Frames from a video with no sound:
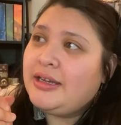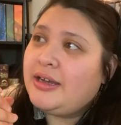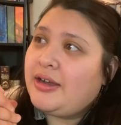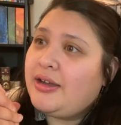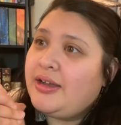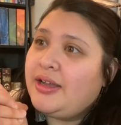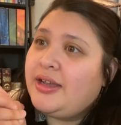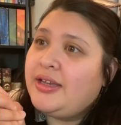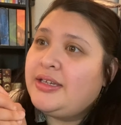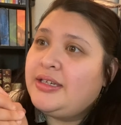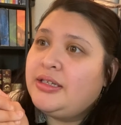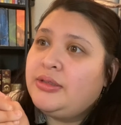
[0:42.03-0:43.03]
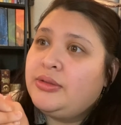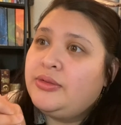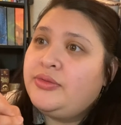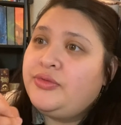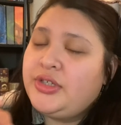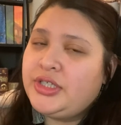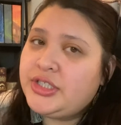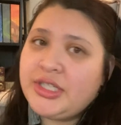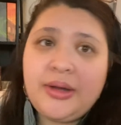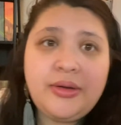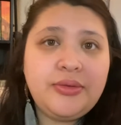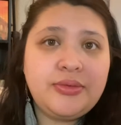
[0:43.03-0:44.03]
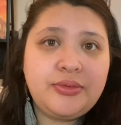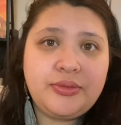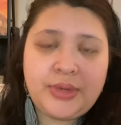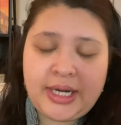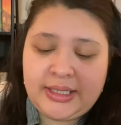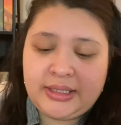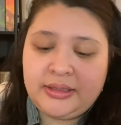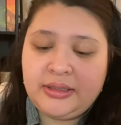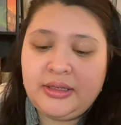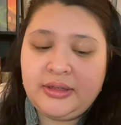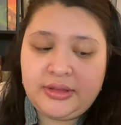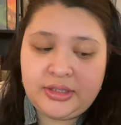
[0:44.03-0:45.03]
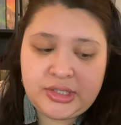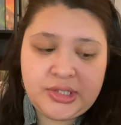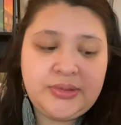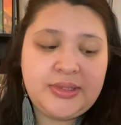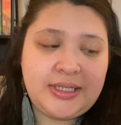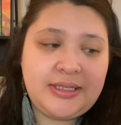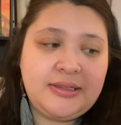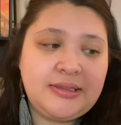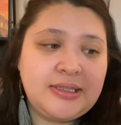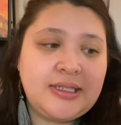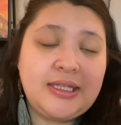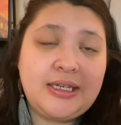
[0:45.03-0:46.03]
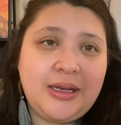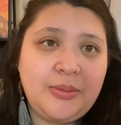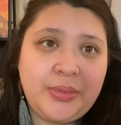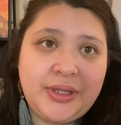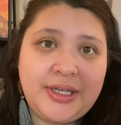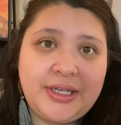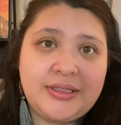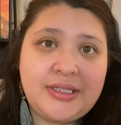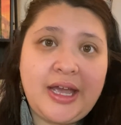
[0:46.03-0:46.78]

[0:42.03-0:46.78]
I finished out writing the 2 scenes that I had planned.